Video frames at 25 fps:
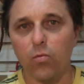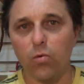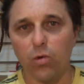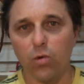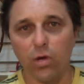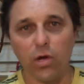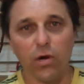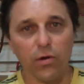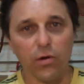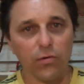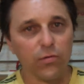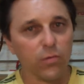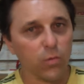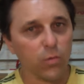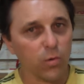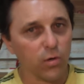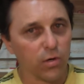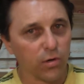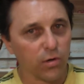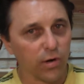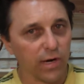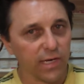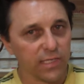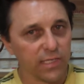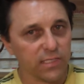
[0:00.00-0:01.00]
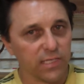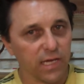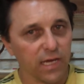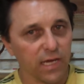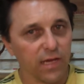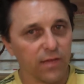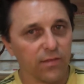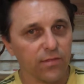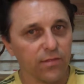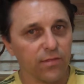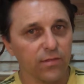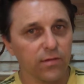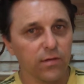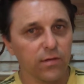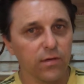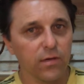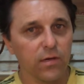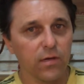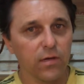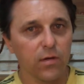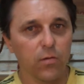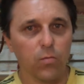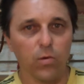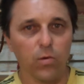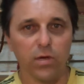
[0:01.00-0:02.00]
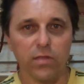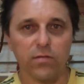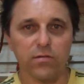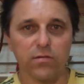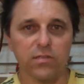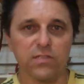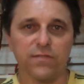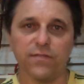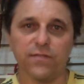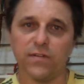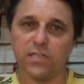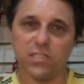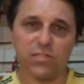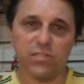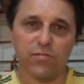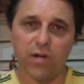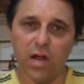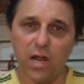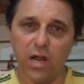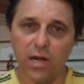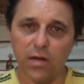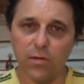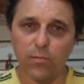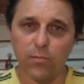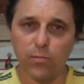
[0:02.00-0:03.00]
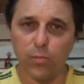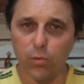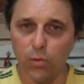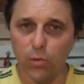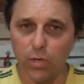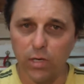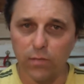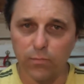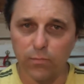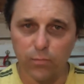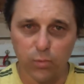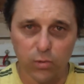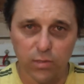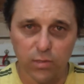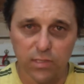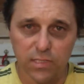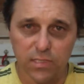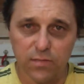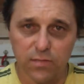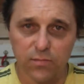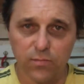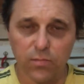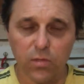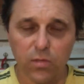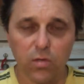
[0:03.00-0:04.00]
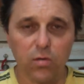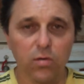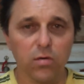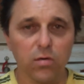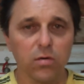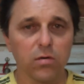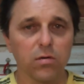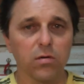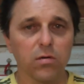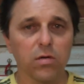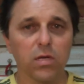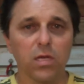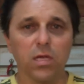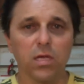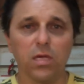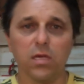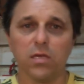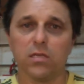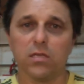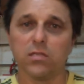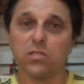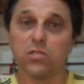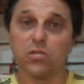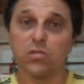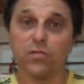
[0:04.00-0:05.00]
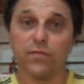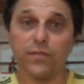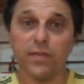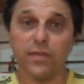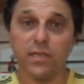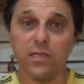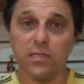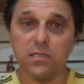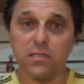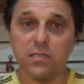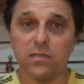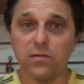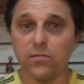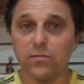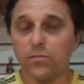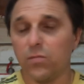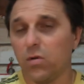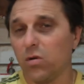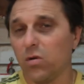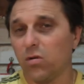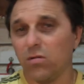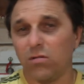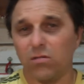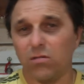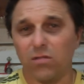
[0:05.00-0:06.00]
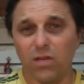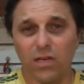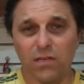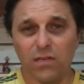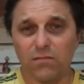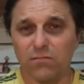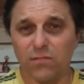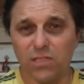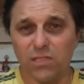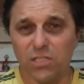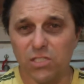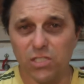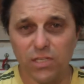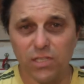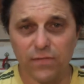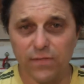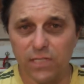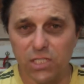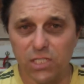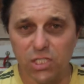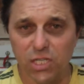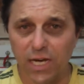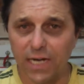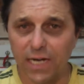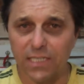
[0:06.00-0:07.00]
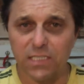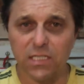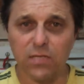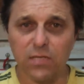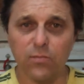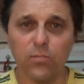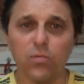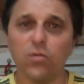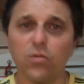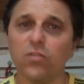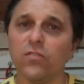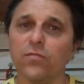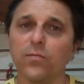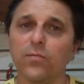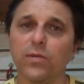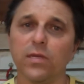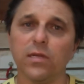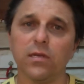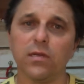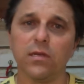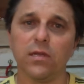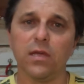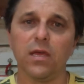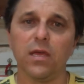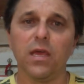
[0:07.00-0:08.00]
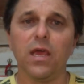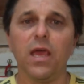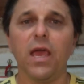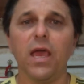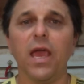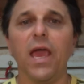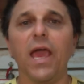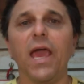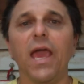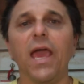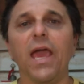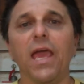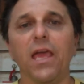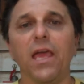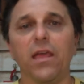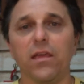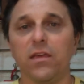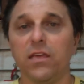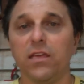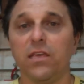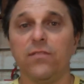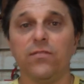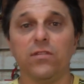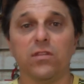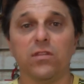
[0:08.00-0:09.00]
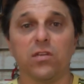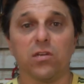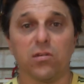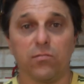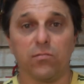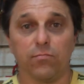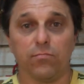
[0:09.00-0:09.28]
go through a great death, whether it's Vajrayana Buddhism or Sufism or like the Shiva Shakti movement, even the